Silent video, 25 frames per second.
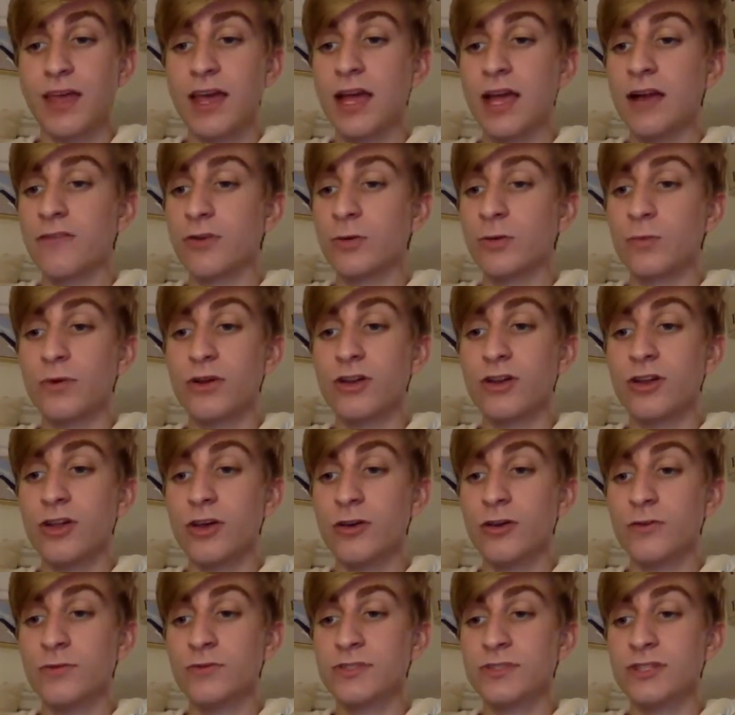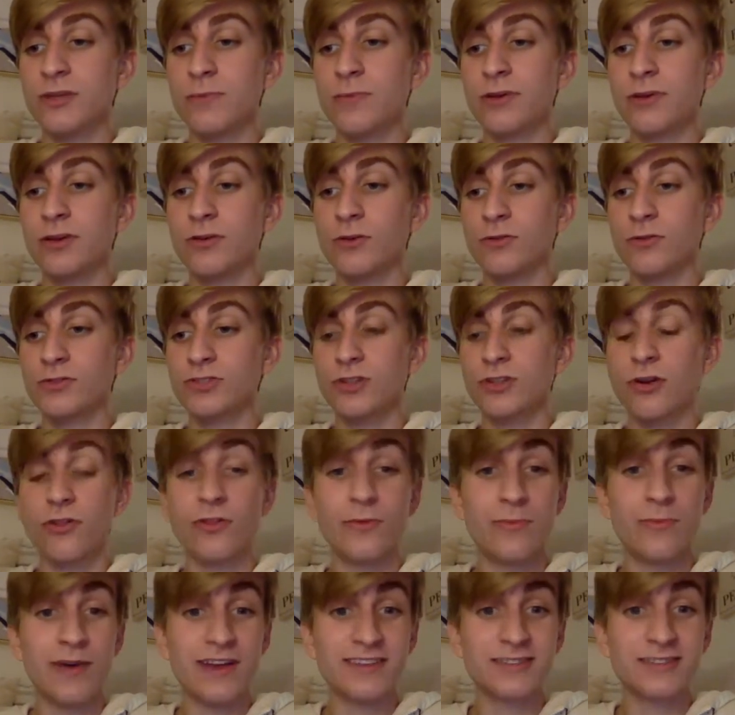Everyone knows the pills are
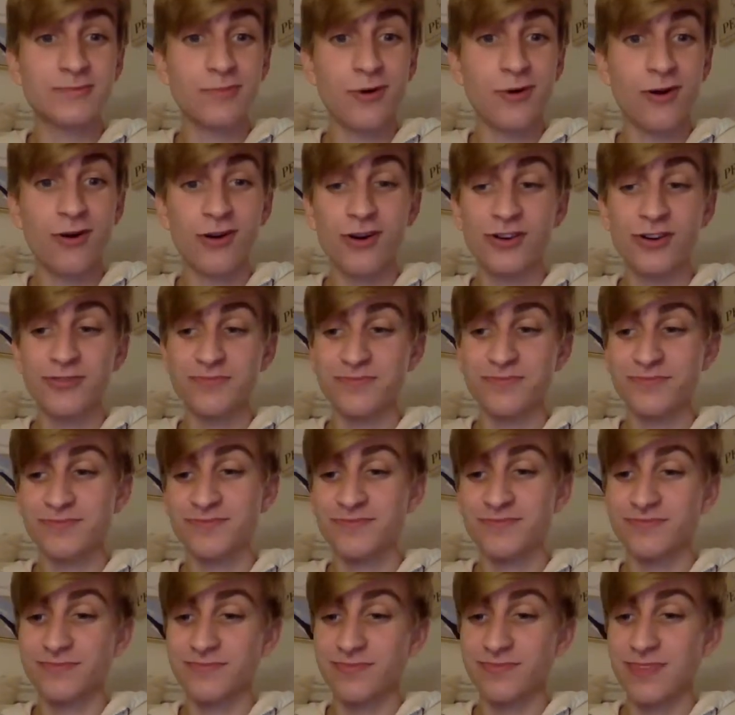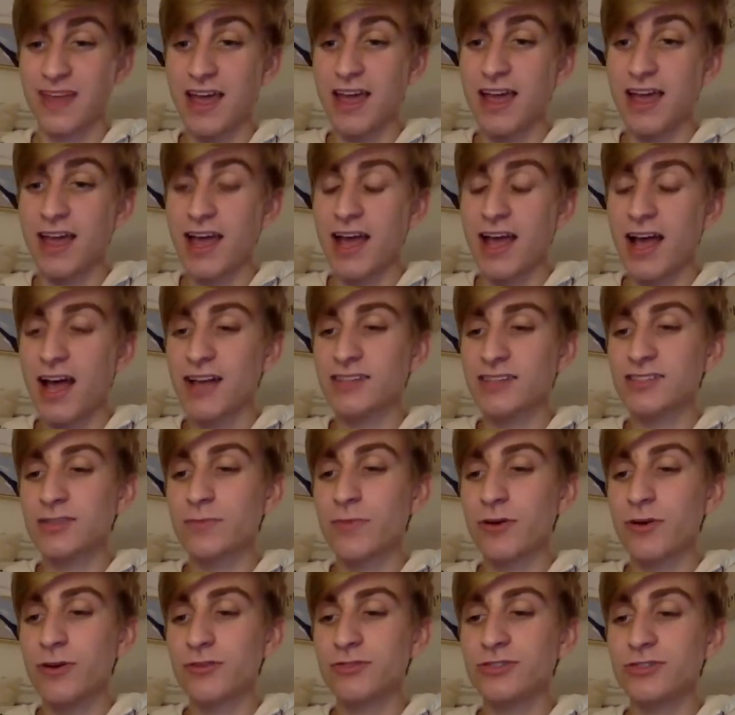the best part. I
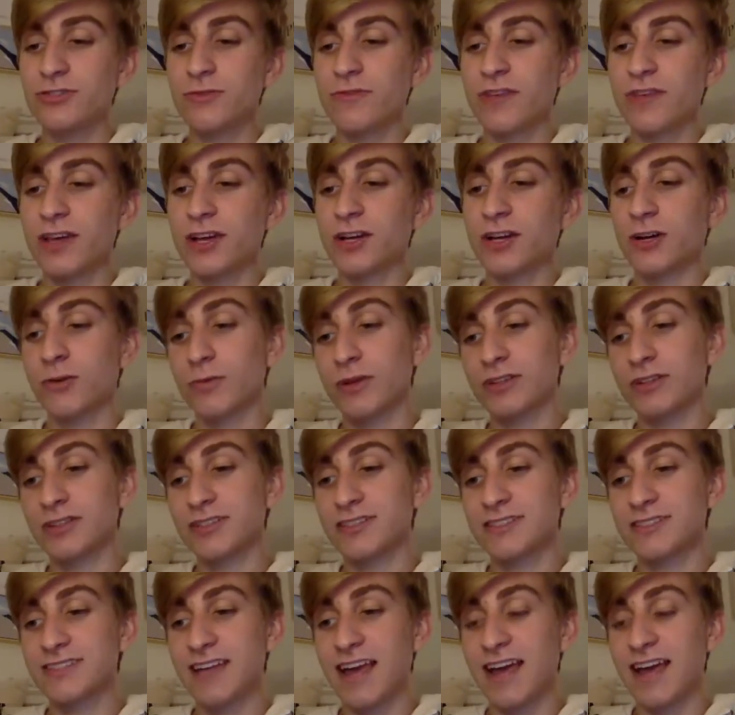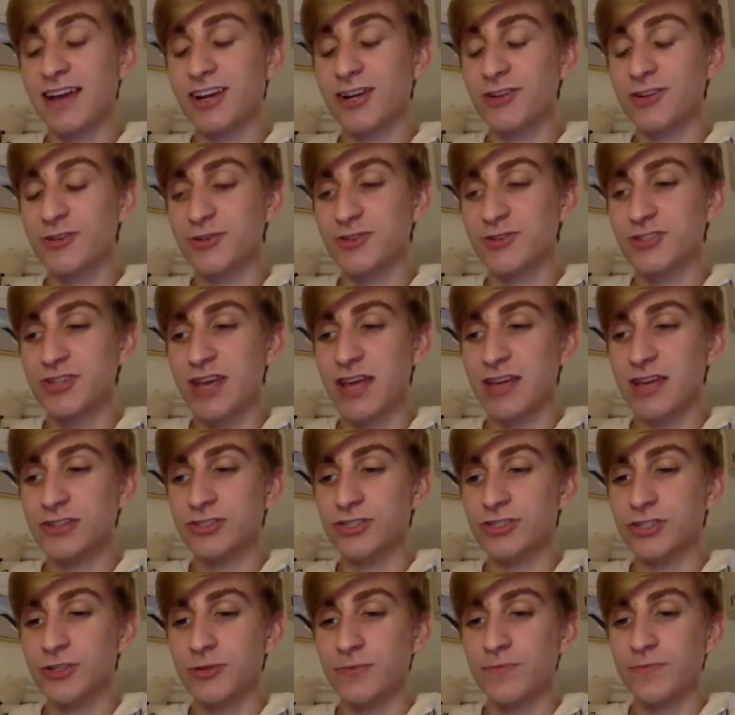suppose you think gorillas can't
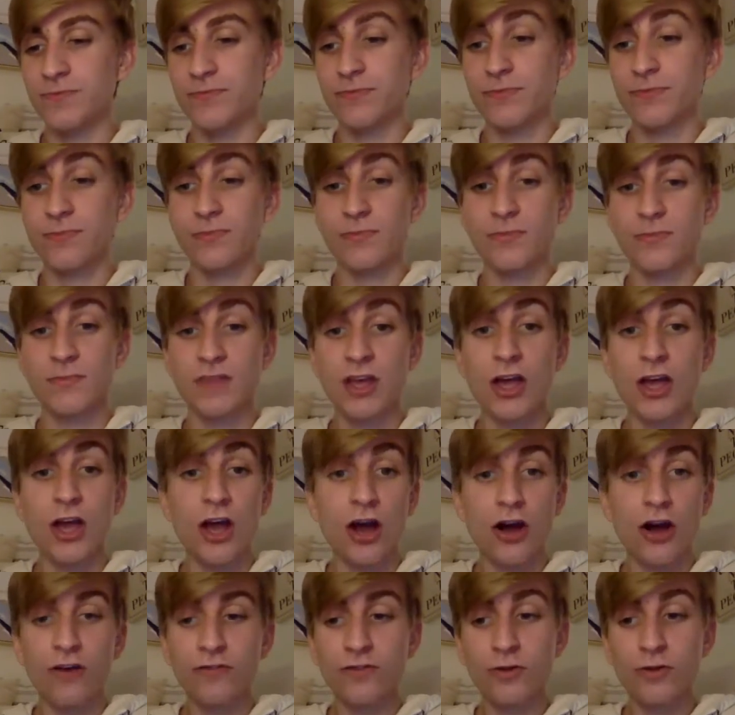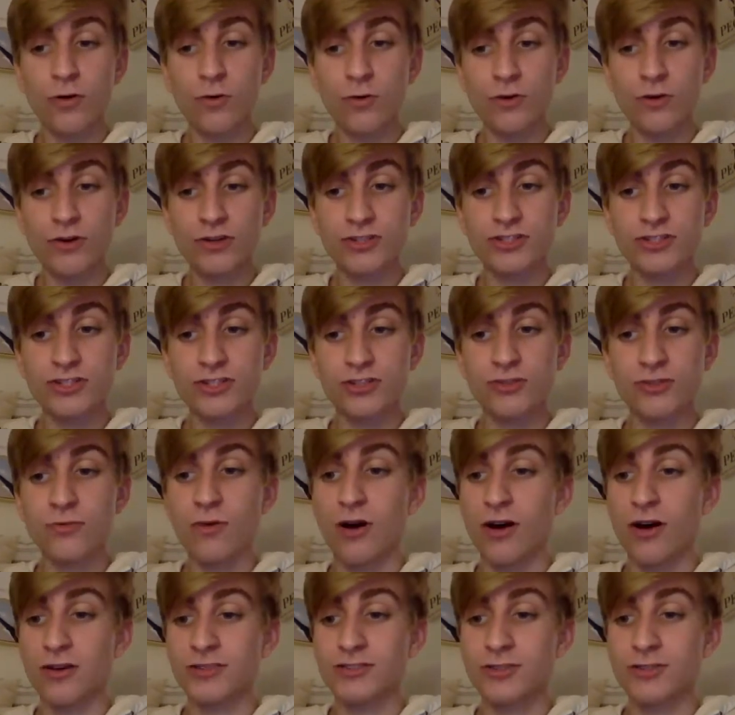understand you. Of course,
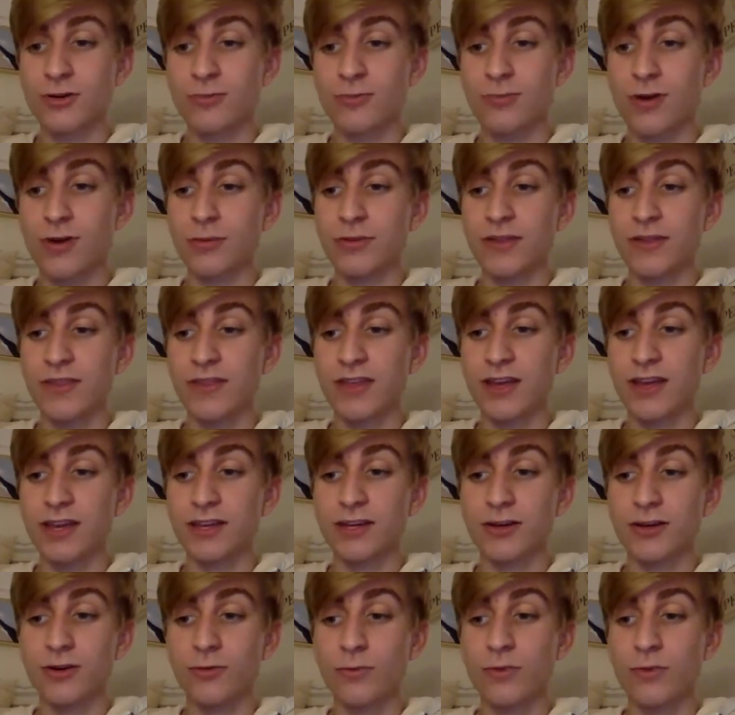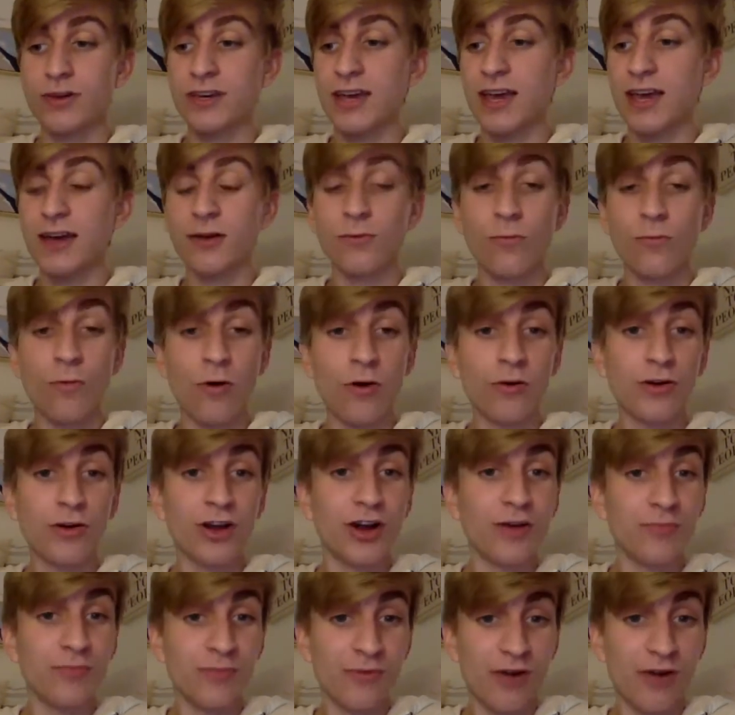you also probably think we can't
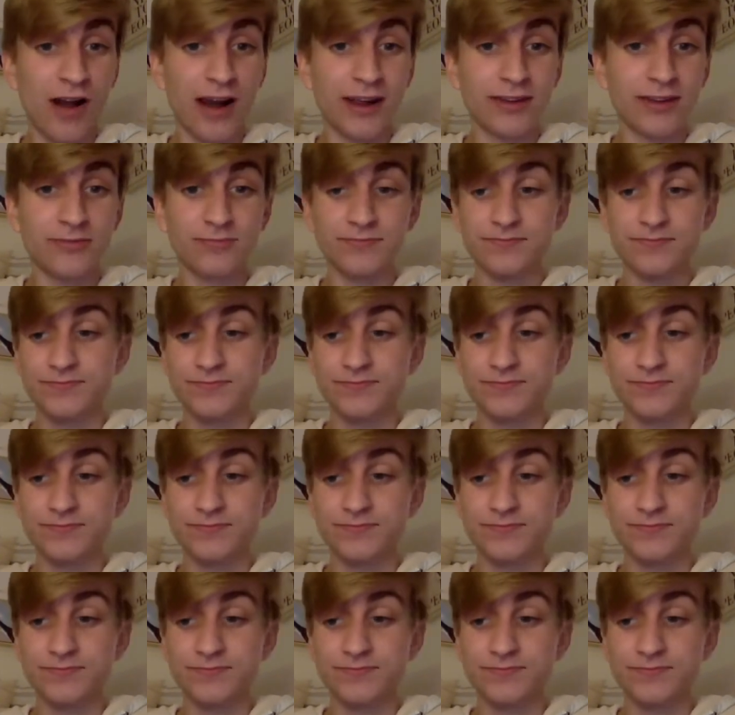walk upright.